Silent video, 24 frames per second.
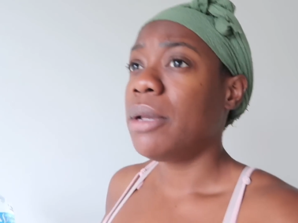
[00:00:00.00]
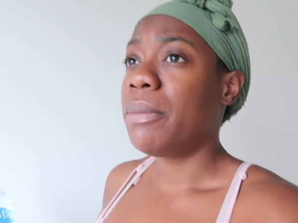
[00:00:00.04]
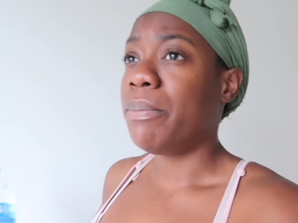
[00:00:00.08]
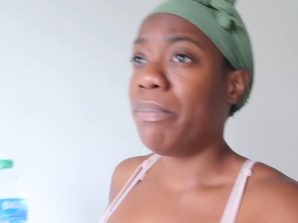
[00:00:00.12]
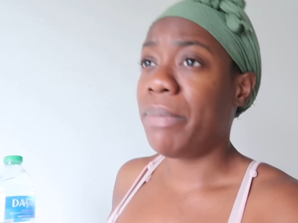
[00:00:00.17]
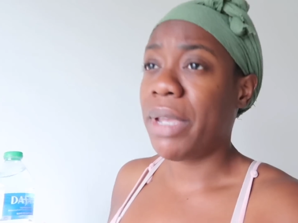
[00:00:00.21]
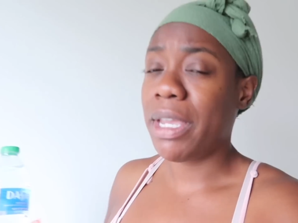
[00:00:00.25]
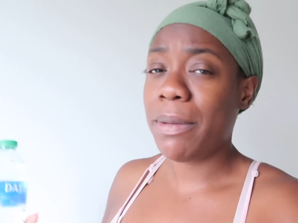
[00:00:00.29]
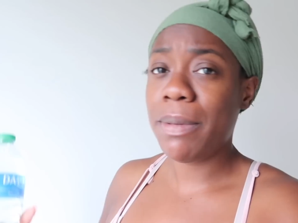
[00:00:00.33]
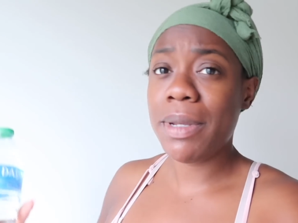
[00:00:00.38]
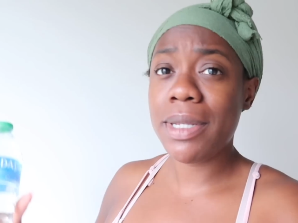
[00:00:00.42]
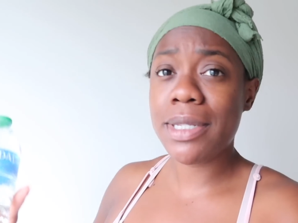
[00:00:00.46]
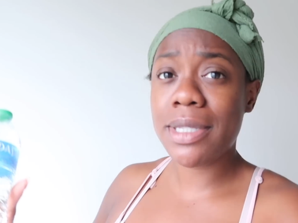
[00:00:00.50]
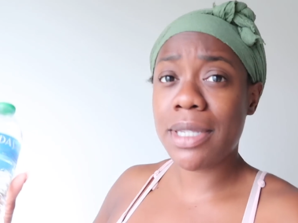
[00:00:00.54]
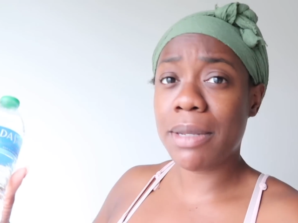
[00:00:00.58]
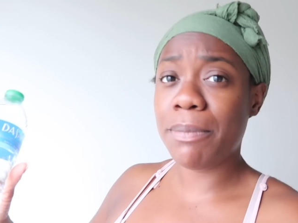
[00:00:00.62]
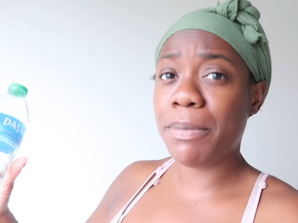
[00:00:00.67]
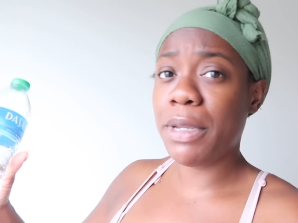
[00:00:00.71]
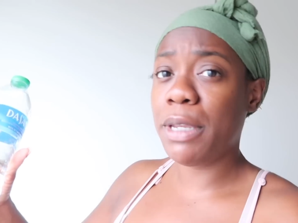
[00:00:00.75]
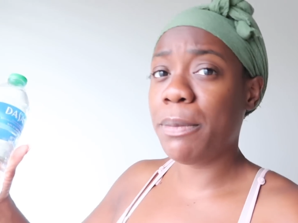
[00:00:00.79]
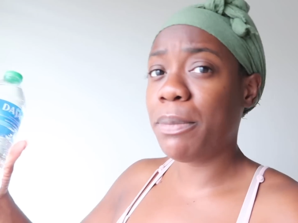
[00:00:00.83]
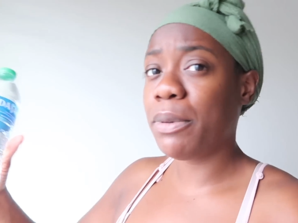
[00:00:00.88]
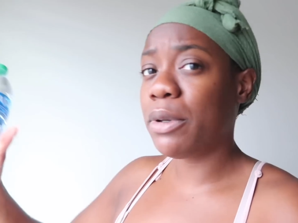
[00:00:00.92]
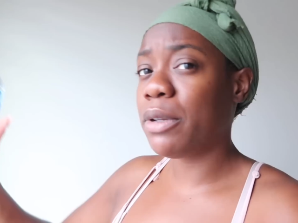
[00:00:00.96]
maybe
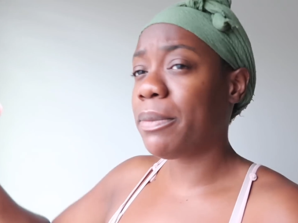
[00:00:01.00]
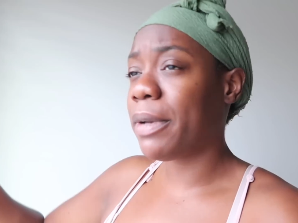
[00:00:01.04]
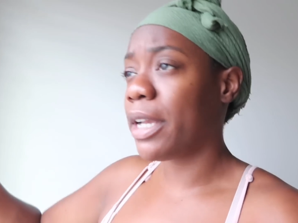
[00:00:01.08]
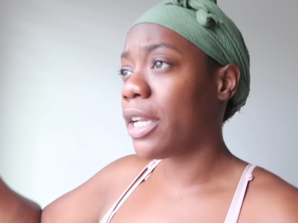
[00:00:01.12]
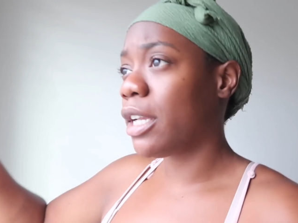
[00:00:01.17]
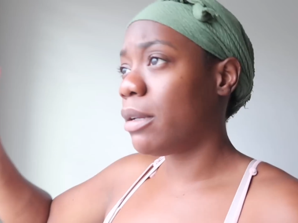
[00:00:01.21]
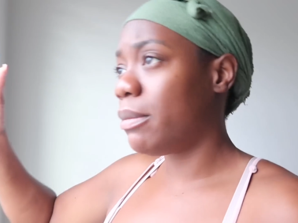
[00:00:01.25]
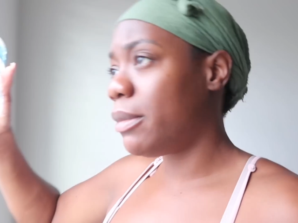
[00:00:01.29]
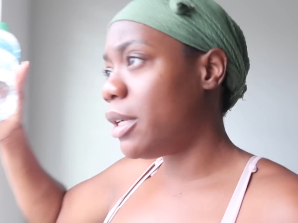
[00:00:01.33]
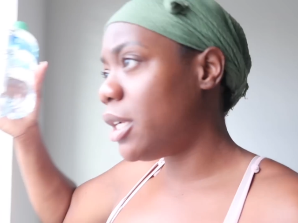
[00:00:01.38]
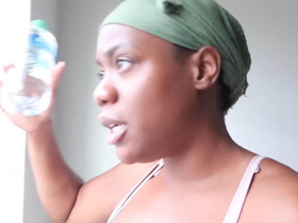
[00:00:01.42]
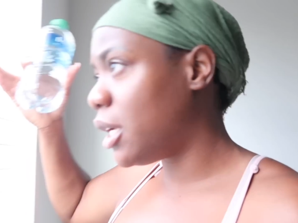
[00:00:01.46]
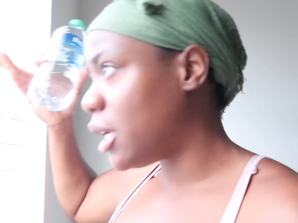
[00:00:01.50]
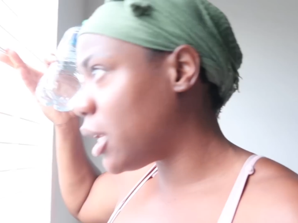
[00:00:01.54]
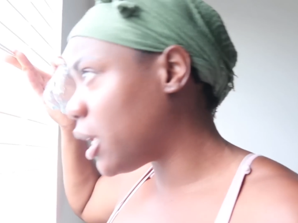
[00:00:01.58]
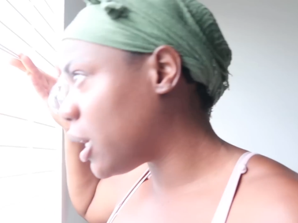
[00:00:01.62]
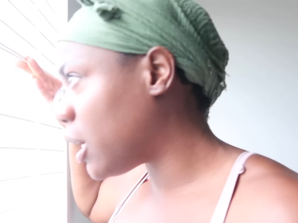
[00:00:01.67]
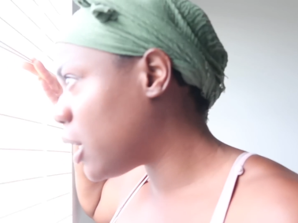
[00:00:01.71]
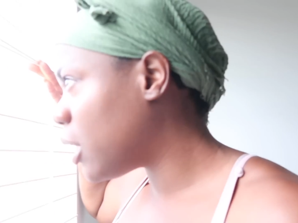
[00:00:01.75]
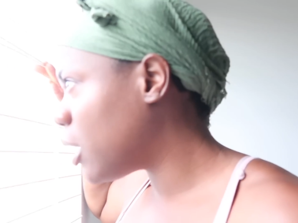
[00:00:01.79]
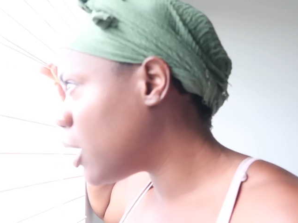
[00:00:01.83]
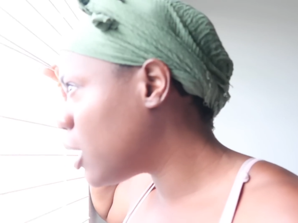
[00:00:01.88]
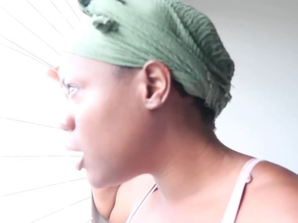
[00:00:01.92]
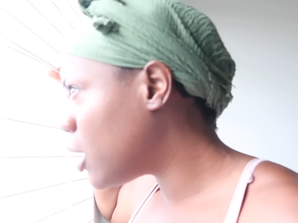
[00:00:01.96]
some people in my
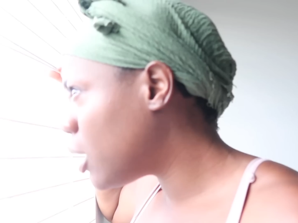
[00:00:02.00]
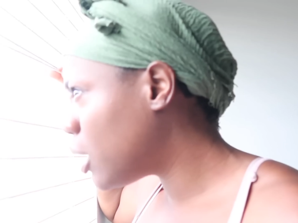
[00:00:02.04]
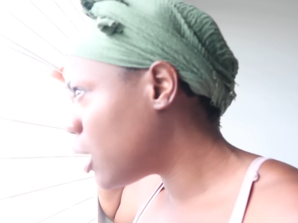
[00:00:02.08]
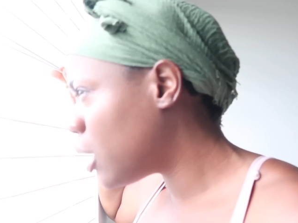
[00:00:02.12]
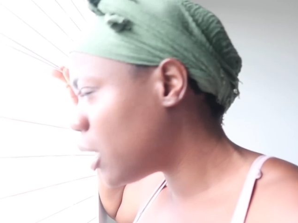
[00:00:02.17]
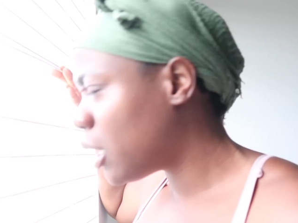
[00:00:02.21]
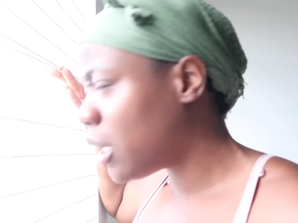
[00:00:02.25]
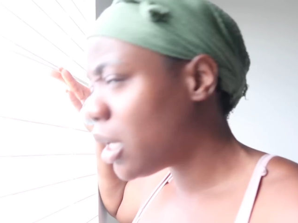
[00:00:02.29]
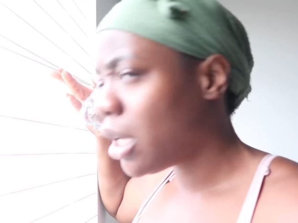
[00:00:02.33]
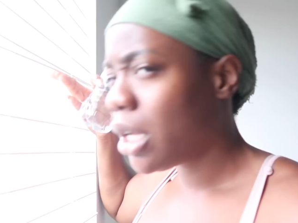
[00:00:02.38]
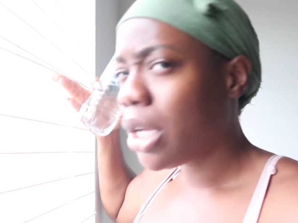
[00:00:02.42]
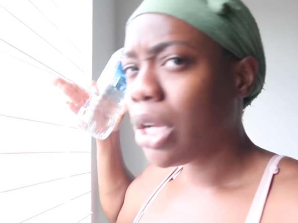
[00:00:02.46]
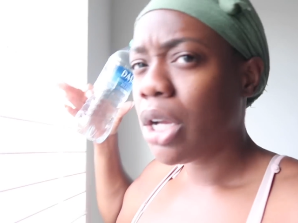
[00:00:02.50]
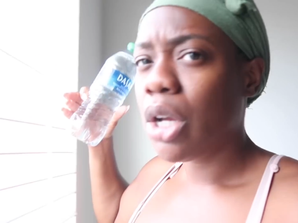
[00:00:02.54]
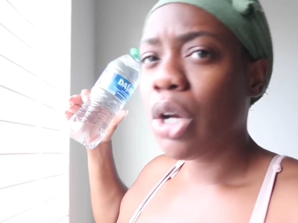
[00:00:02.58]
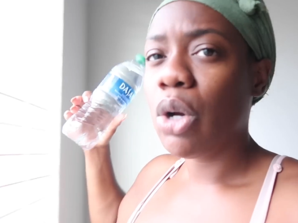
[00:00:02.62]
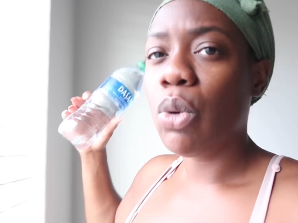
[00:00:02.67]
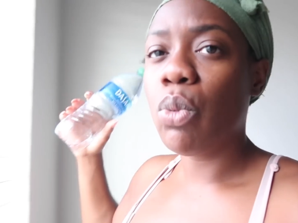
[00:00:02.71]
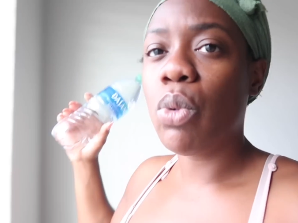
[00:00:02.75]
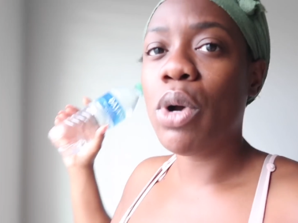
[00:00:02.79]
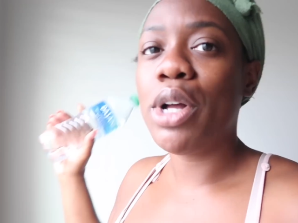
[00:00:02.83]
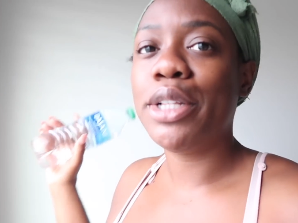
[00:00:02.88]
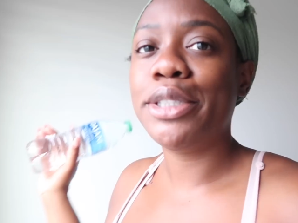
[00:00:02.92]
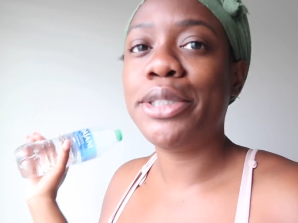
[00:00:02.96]
community
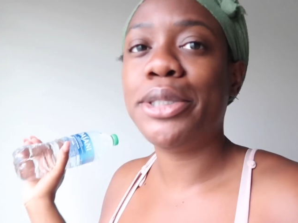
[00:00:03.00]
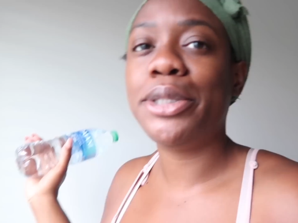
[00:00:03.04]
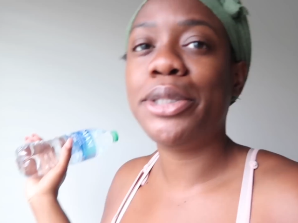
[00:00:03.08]
want